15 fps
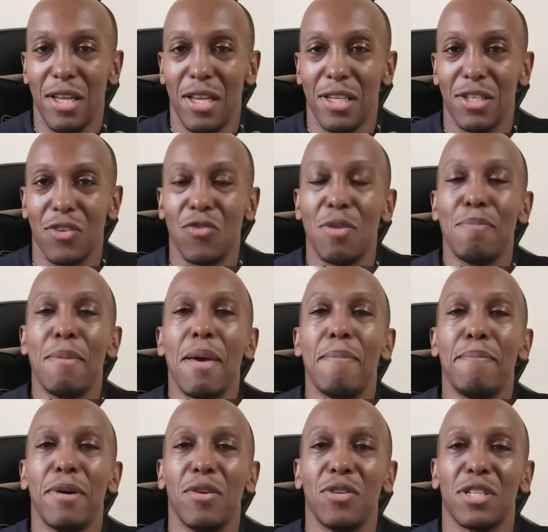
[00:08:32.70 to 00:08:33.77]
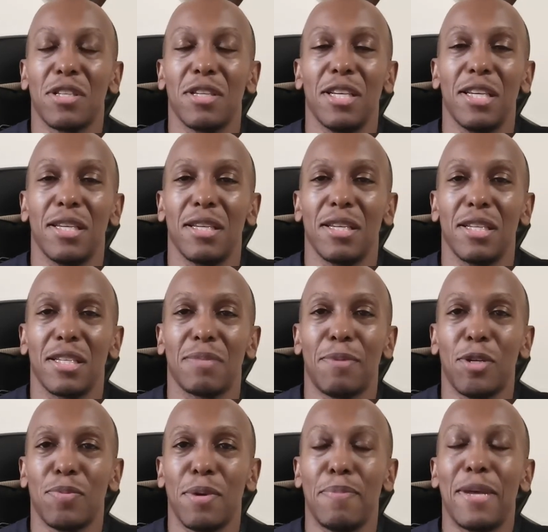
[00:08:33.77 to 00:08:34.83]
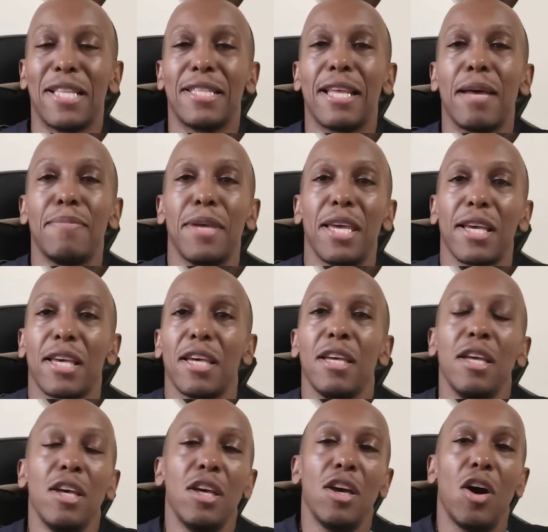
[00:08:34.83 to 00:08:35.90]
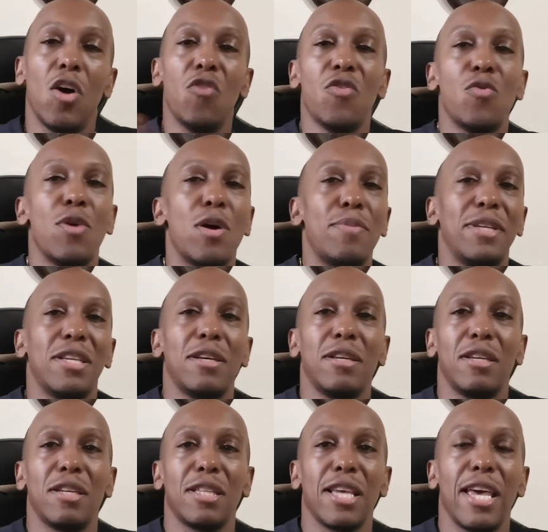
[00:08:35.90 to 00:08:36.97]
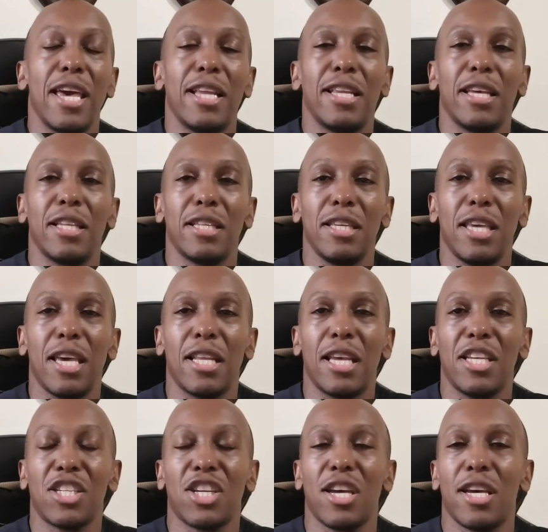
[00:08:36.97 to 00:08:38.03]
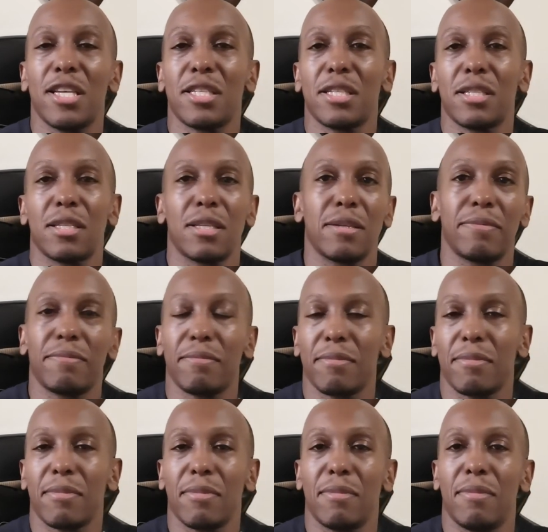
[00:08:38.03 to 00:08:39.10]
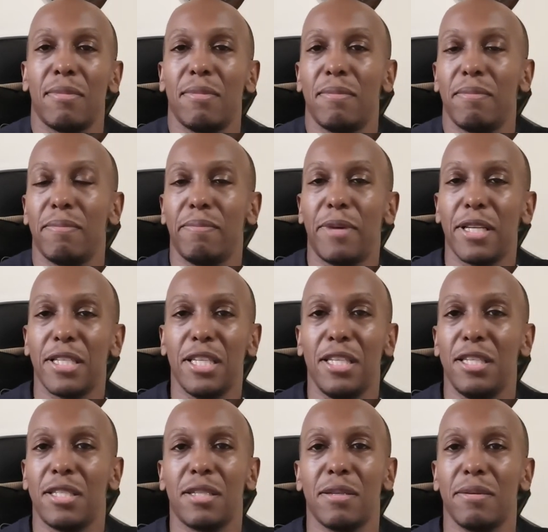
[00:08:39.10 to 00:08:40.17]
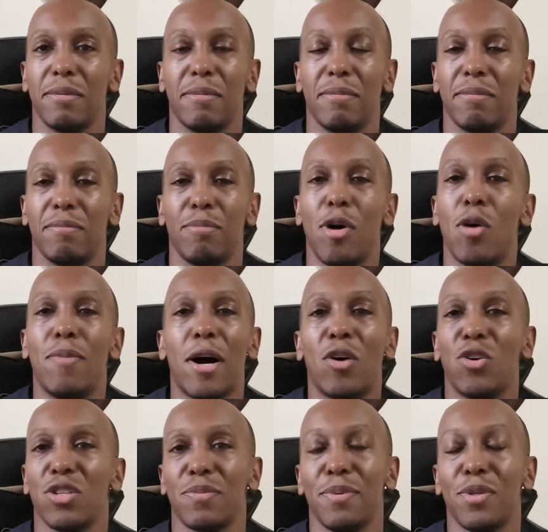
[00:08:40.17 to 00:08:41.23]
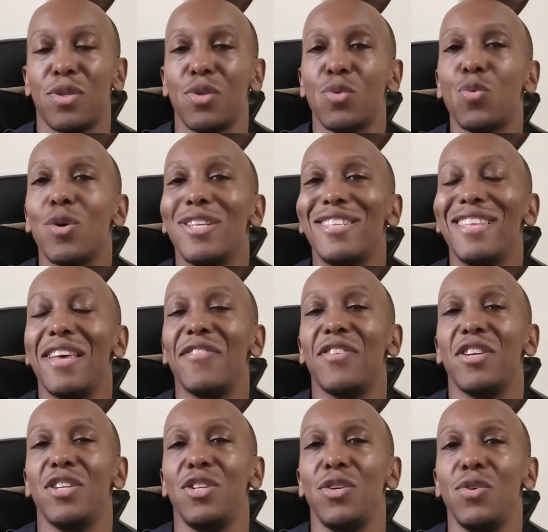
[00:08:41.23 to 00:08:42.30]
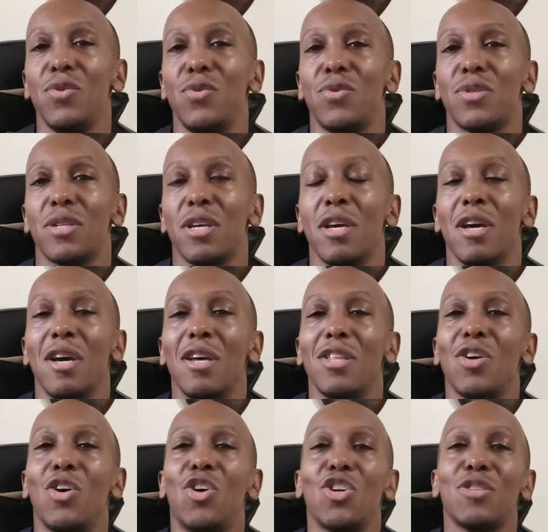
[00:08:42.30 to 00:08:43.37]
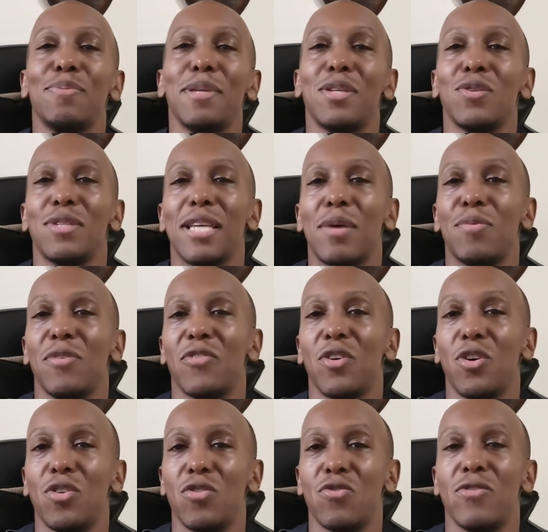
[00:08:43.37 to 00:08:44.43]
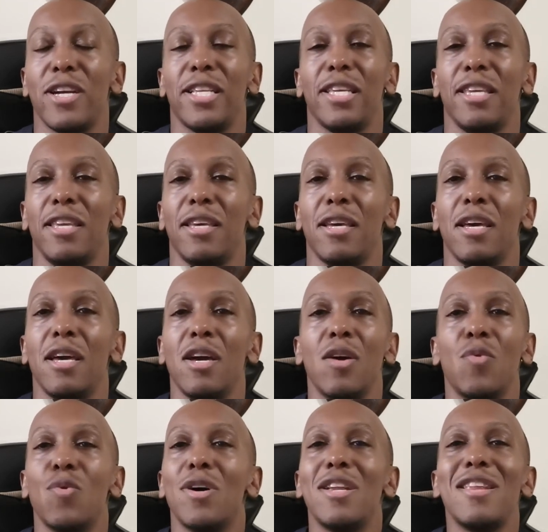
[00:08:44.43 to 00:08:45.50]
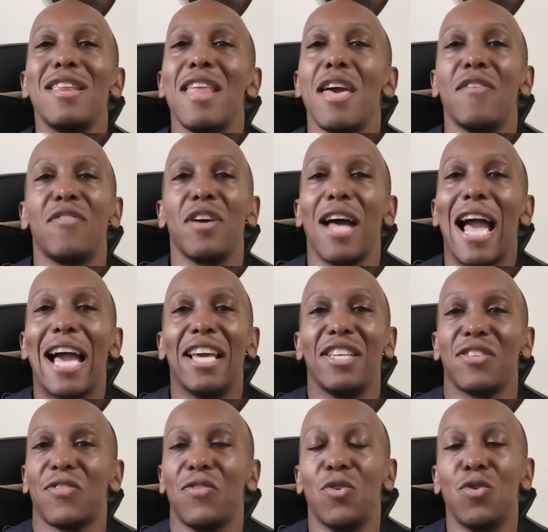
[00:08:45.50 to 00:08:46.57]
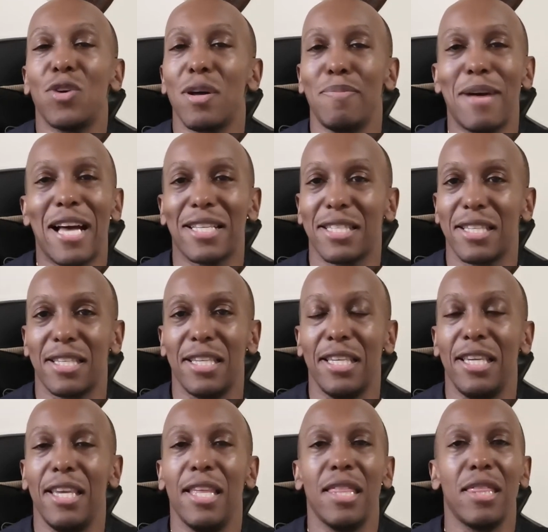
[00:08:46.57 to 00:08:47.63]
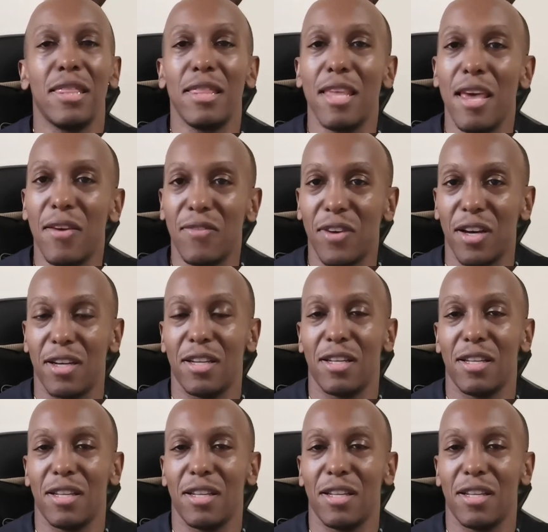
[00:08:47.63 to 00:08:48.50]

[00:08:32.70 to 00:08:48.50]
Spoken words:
So remember, it's supposed to be a pandemic overwhelming the NHS, but these mobile hospitals were never used. The hospitals that we've got already were never at its full capacity. Never.